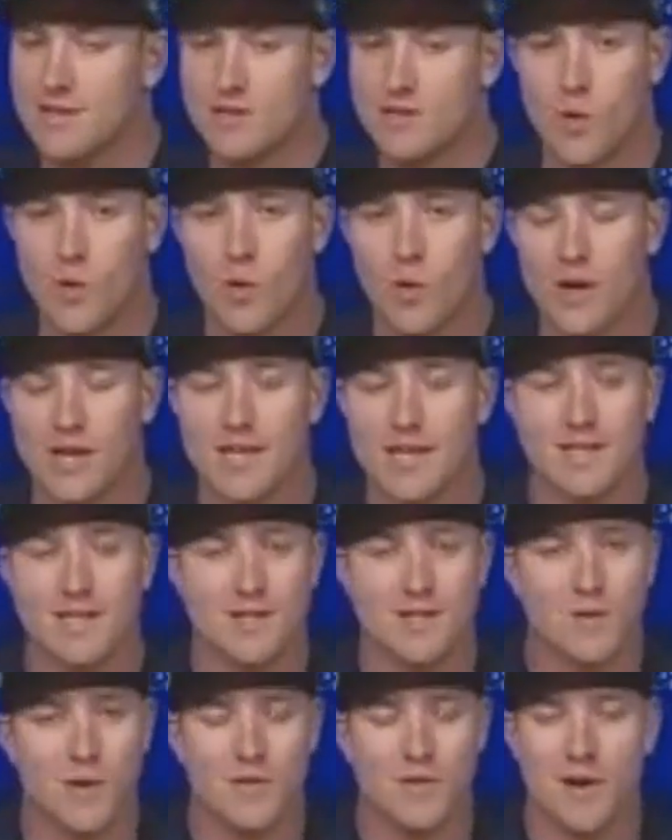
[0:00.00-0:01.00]
20 to
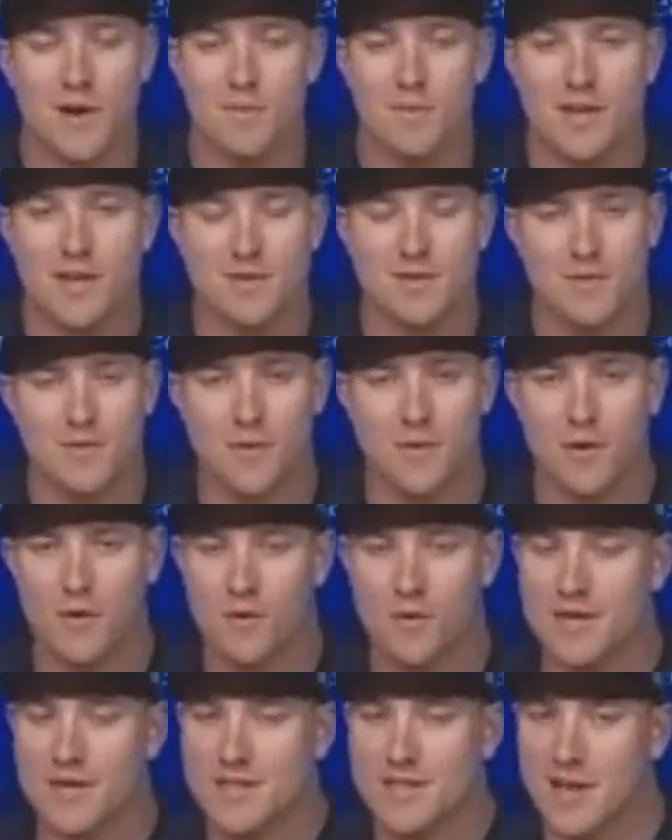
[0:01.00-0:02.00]
25 minutes before the
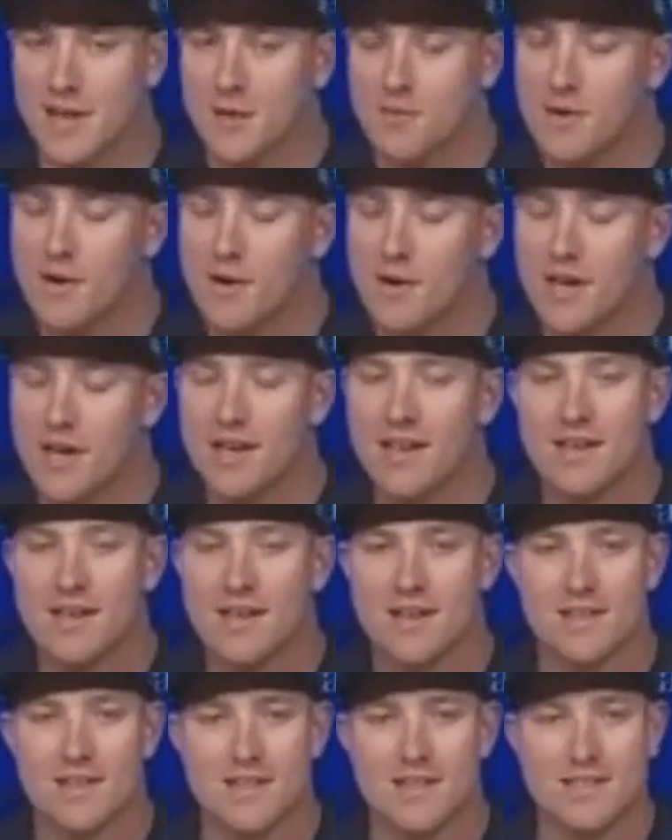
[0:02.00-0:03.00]
ring ceremony,
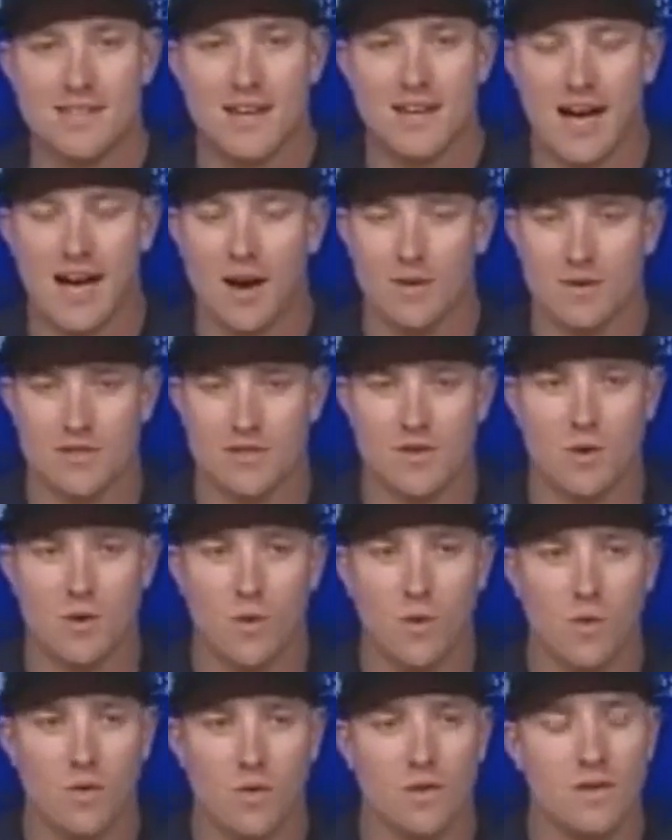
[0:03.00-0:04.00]
I was
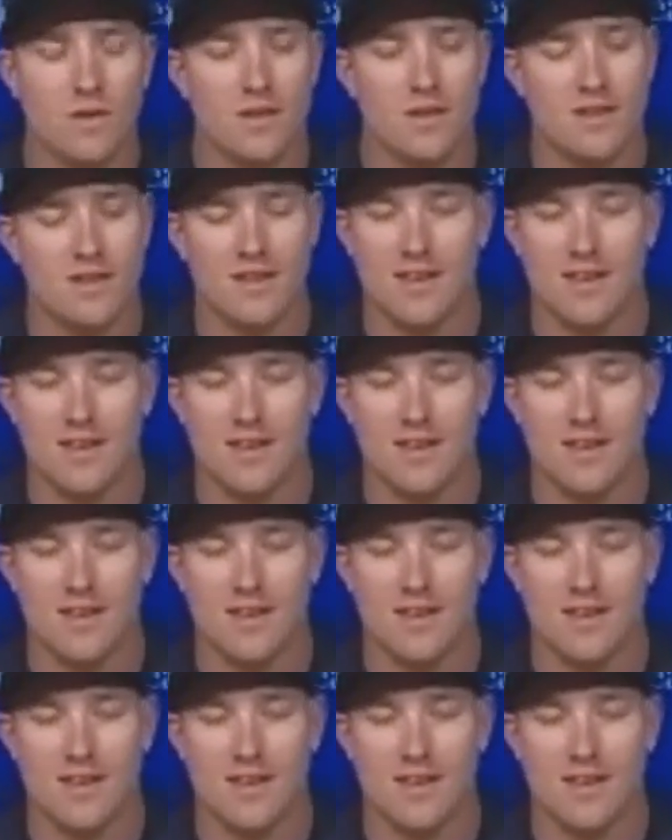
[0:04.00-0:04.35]
told.